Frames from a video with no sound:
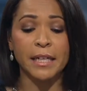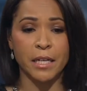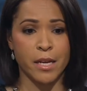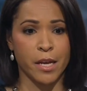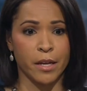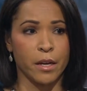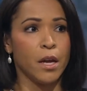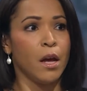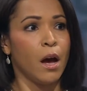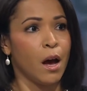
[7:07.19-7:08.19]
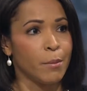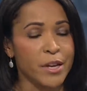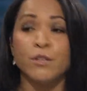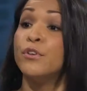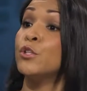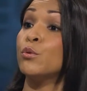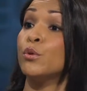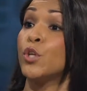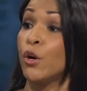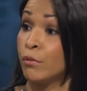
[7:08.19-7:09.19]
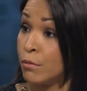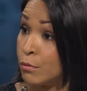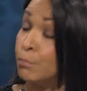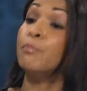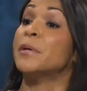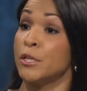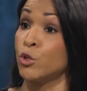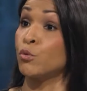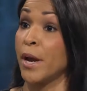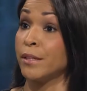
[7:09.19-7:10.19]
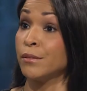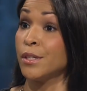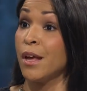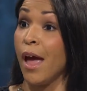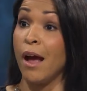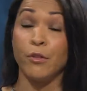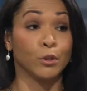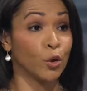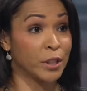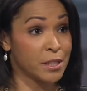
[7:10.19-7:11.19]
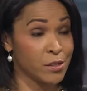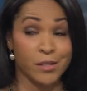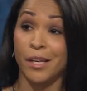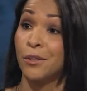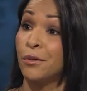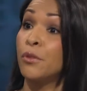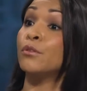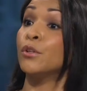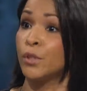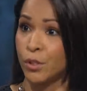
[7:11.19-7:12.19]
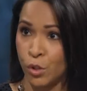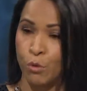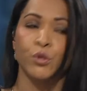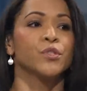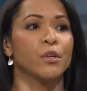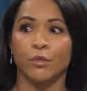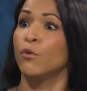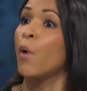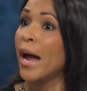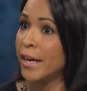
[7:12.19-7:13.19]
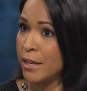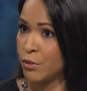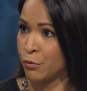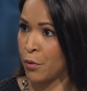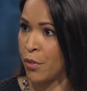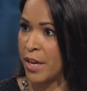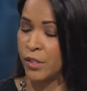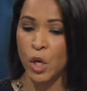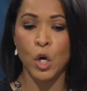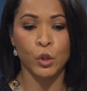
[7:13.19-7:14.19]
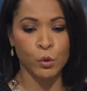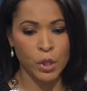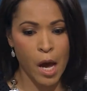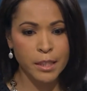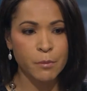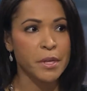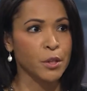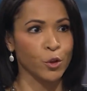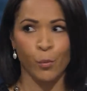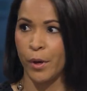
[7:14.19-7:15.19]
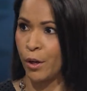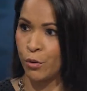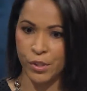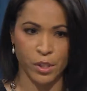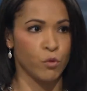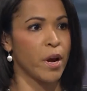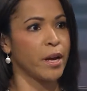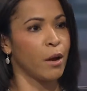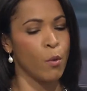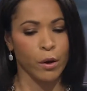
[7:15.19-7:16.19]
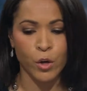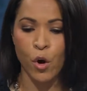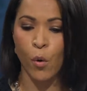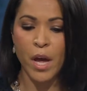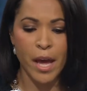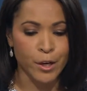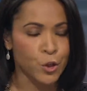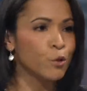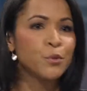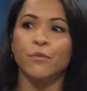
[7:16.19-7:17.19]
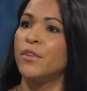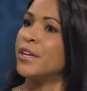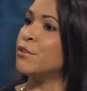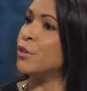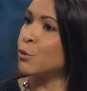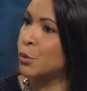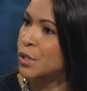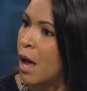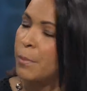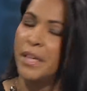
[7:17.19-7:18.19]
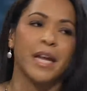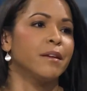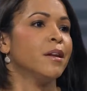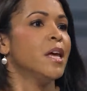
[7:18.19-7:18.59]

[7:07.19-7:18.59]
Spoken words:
a need, individuals are being trained and they're learning a skill, they're learning social skills, a variety of different things. Right. So talk to me a little bit, Chris and Greg. I want to know, in terms of the individuals coming in